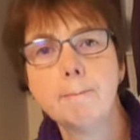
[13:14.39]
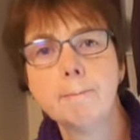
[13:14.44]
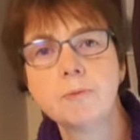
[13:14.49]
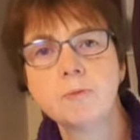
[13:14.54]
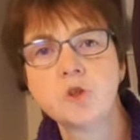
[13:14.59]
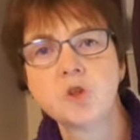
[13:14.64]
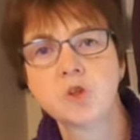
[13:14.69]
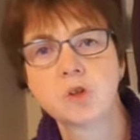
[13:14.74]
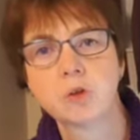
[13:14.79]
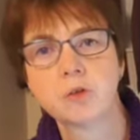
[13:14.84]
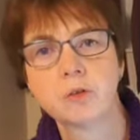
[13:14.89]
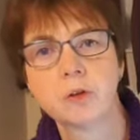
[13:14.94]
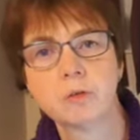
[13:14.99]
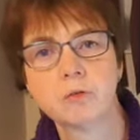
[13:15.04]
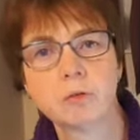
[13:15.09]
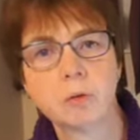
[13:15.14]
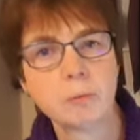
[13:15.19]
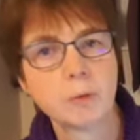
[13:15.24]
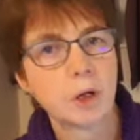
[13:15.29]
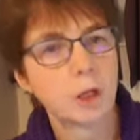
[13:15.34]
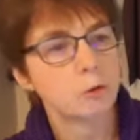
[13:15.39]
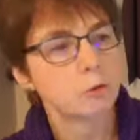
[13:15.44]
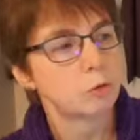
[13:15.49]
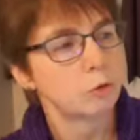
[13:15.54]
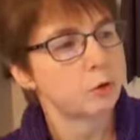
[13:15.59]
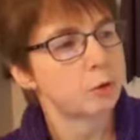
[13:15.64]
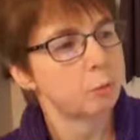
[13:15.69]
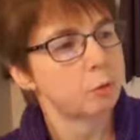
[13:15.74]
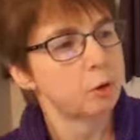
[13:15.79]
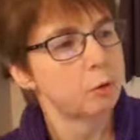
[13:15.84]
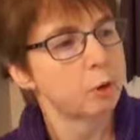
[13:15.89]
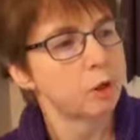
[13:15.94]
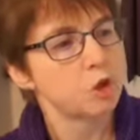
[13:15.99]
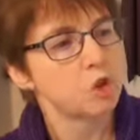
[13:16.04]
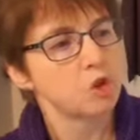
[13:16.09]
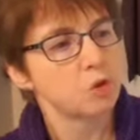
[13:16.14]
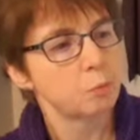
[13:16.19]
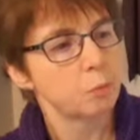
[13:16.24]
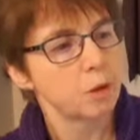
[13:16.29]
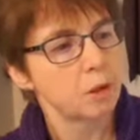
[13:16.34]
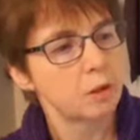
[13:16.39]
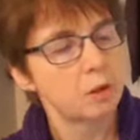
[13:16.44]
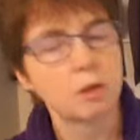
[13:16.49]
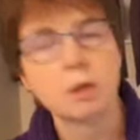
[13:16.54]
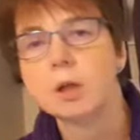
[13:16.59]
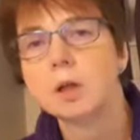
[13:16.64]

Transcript: Just got it from the local WH Smith.